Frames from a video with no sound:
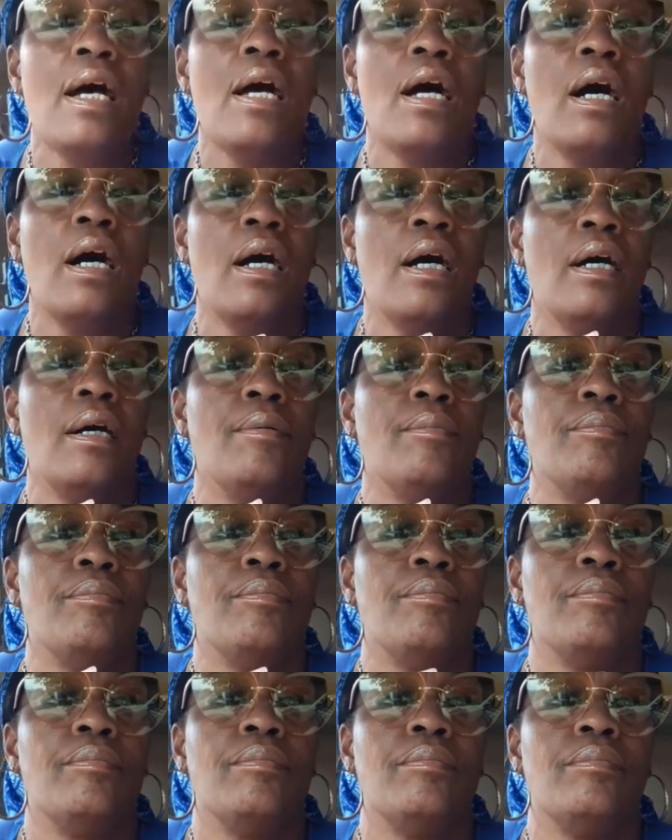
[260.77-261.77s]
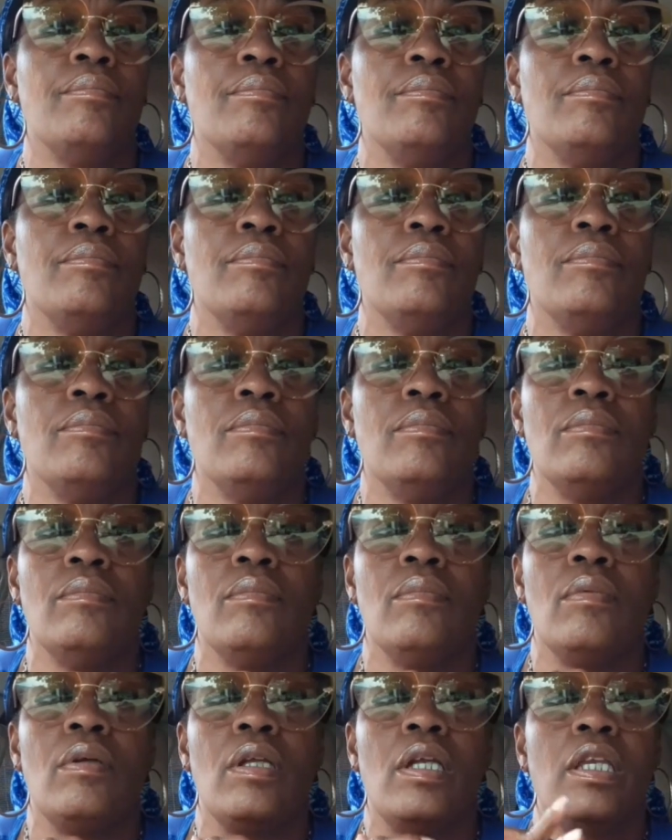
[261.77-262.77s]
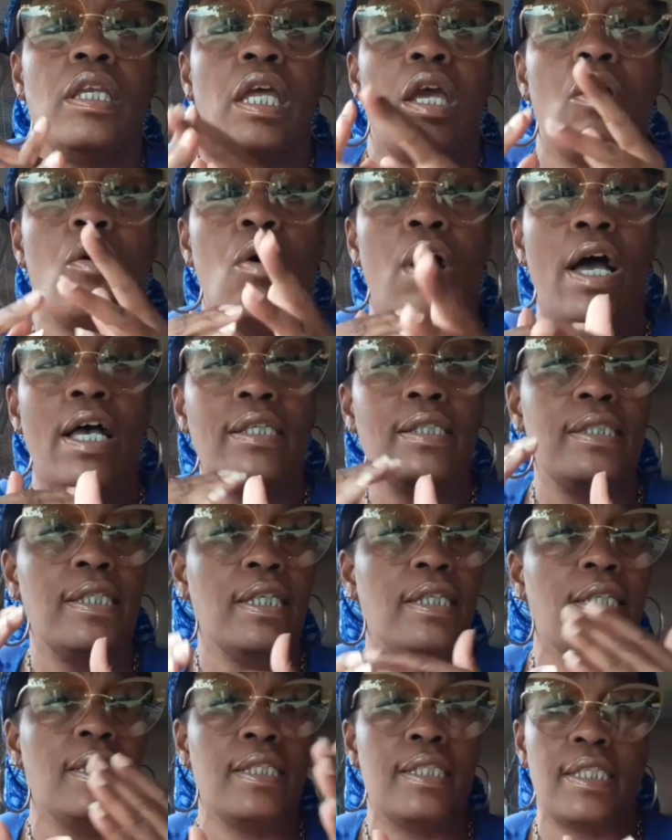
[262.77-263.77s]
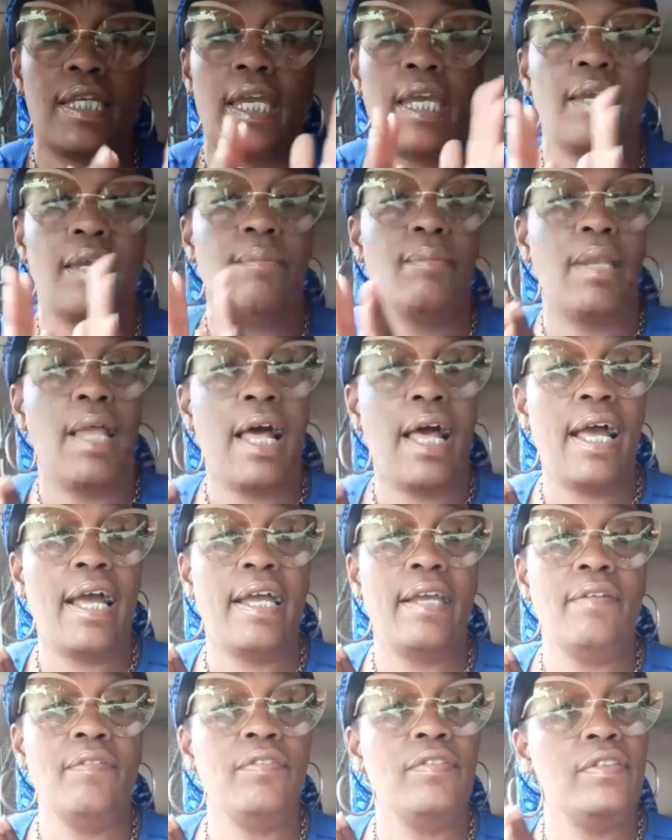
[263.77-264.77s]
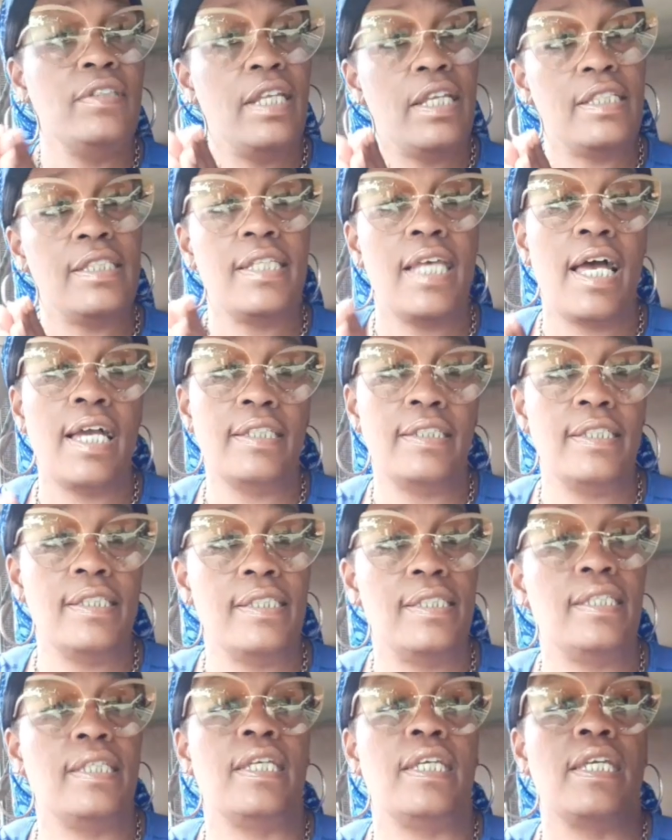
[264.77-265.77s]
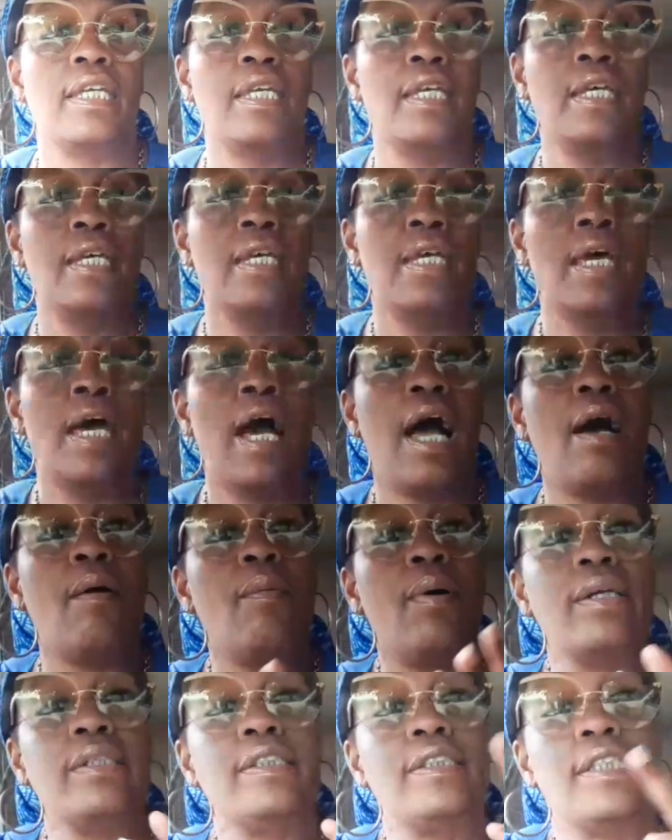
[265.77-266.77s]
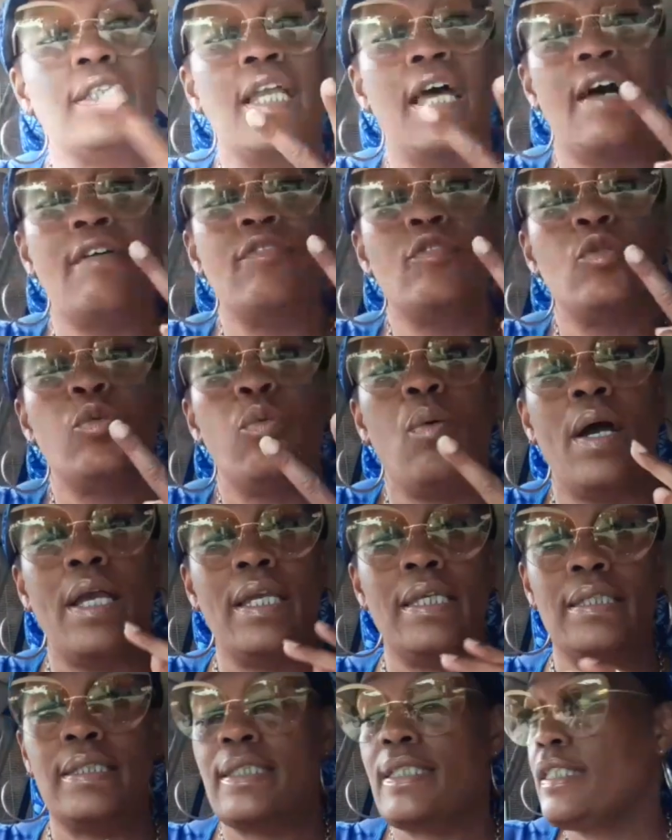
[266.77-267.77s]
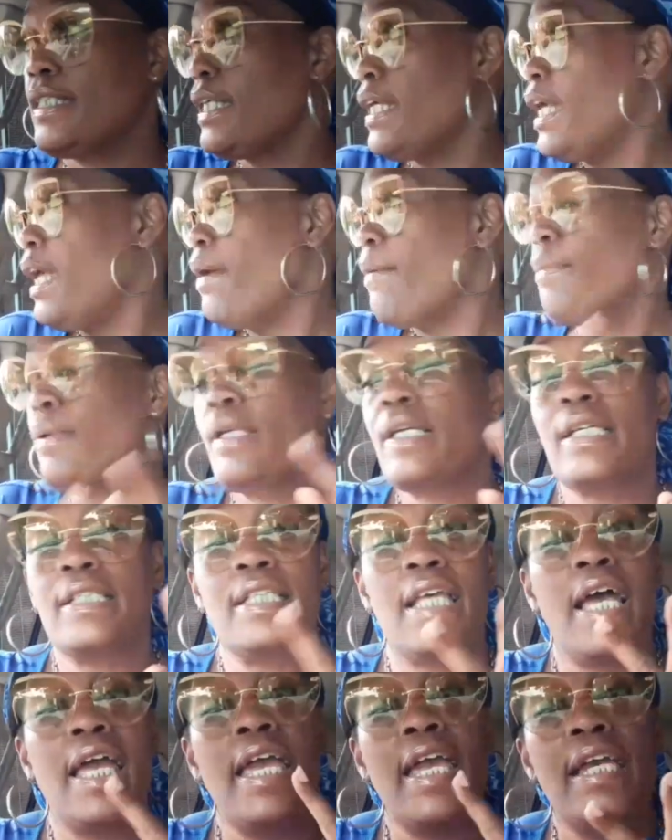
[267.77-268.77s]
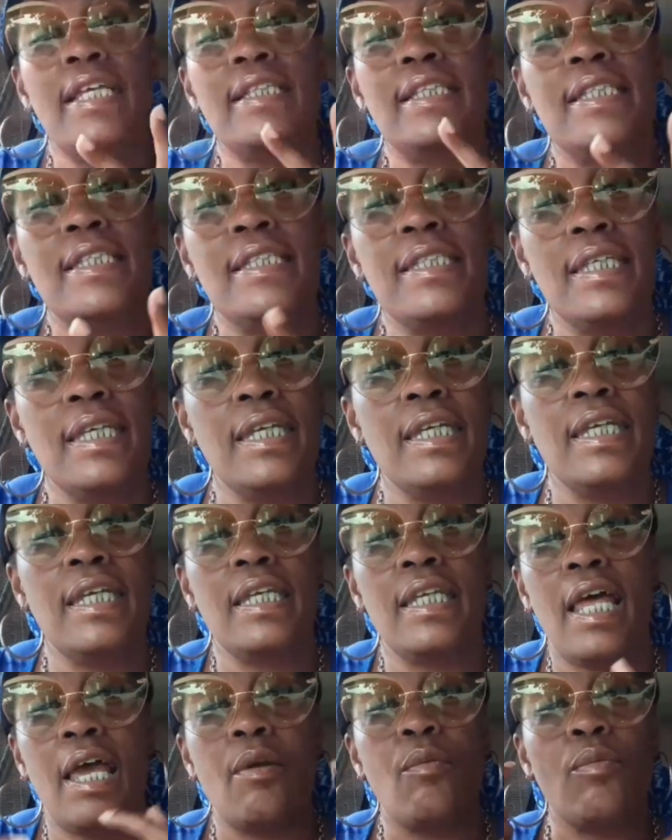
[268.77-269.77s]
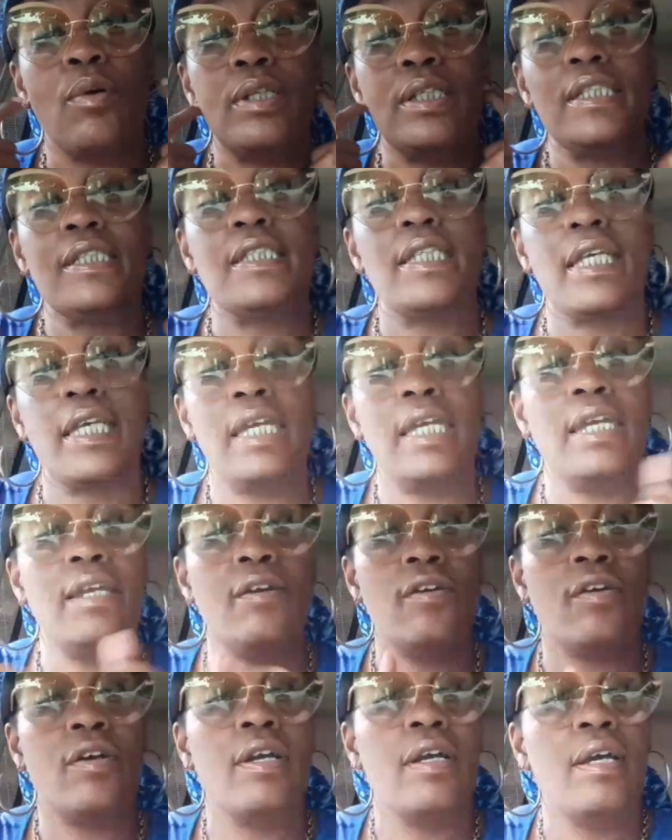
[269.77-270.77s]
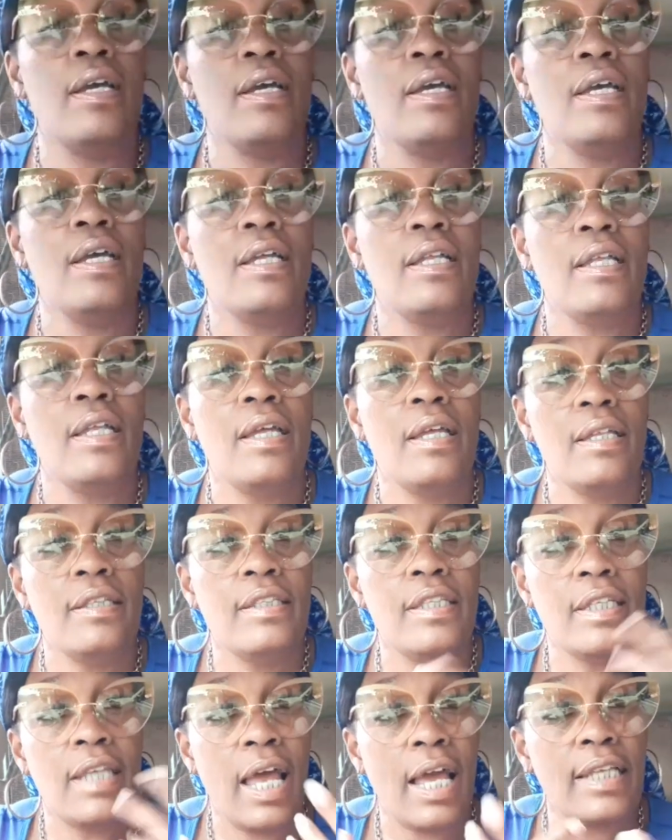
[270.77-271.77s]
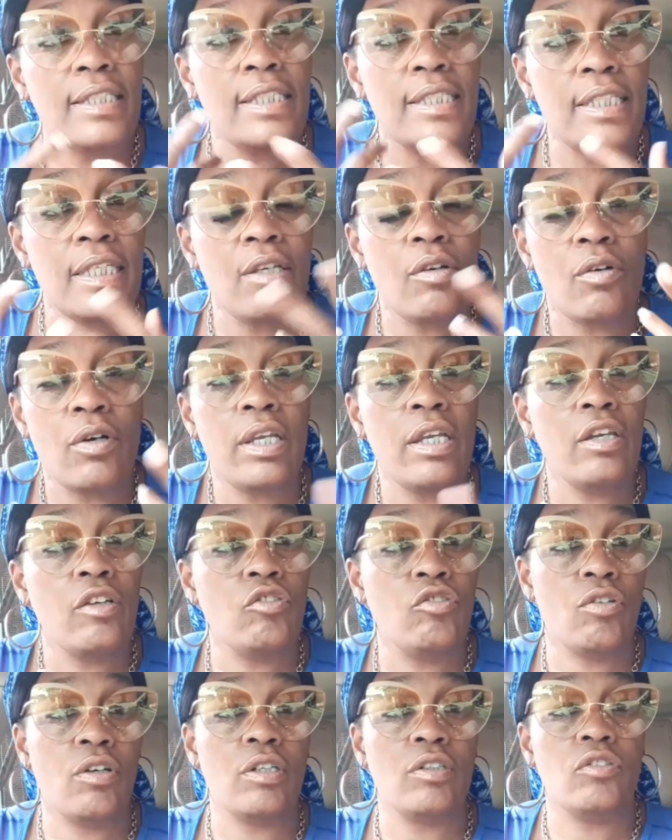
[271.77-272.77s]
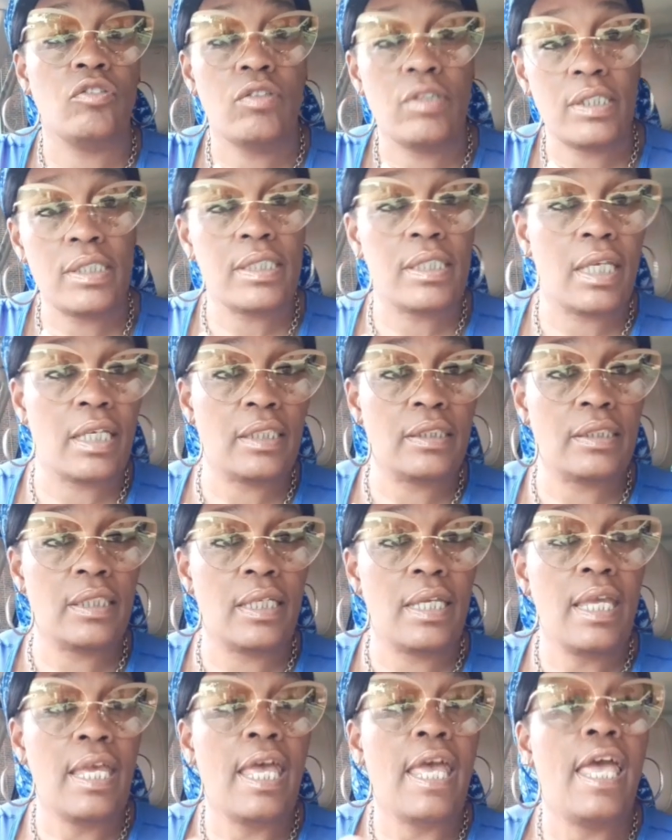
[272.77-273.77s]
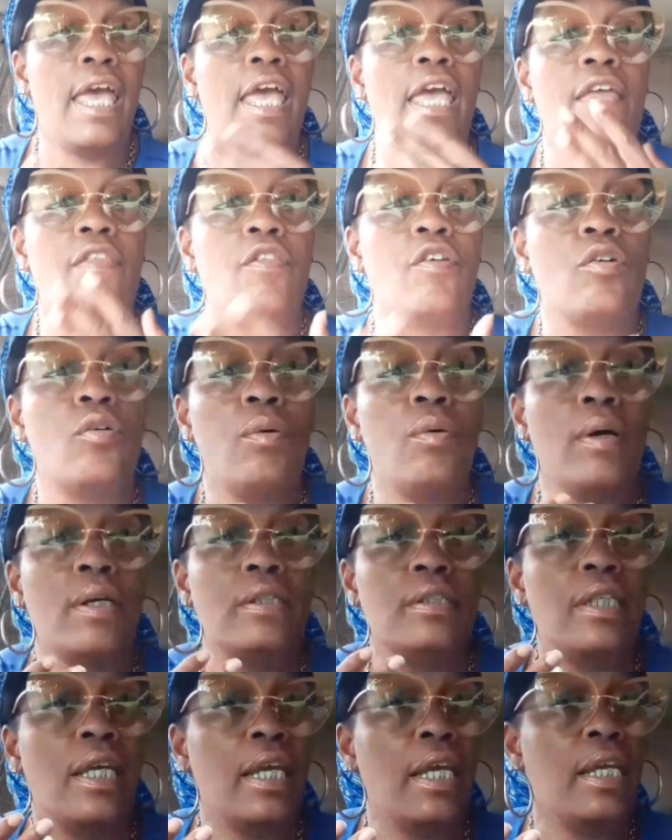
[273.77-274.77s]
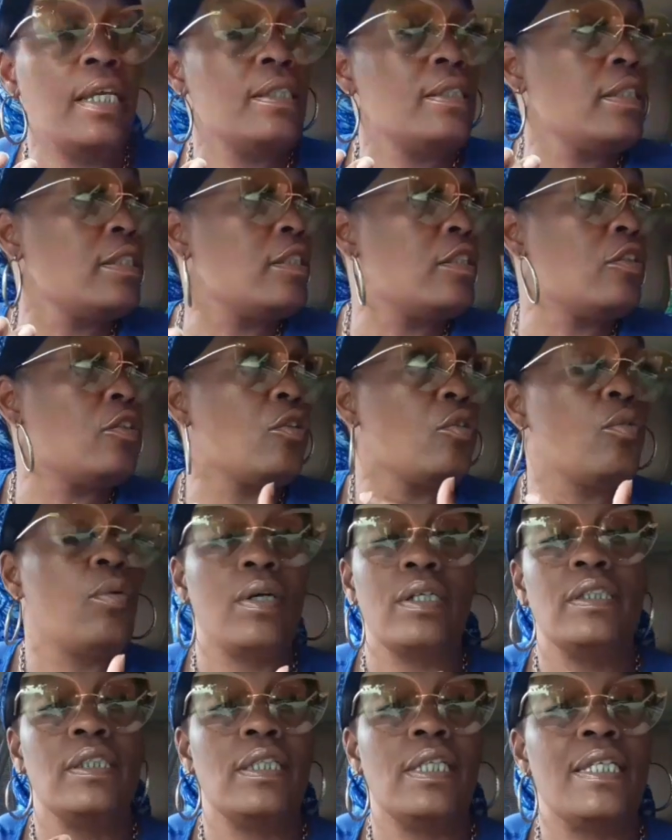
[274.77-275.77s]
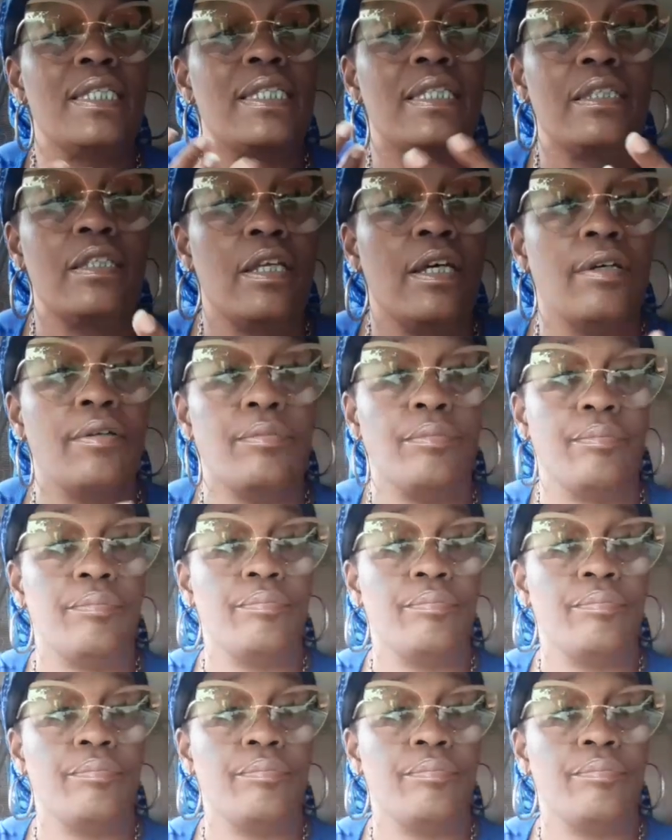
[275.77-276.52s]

and now I seen the same live that Tasha seen. I watched the live twice because I had to see and I wanted to hear, did I see or hear a drug transaction? And the answer to the question is no.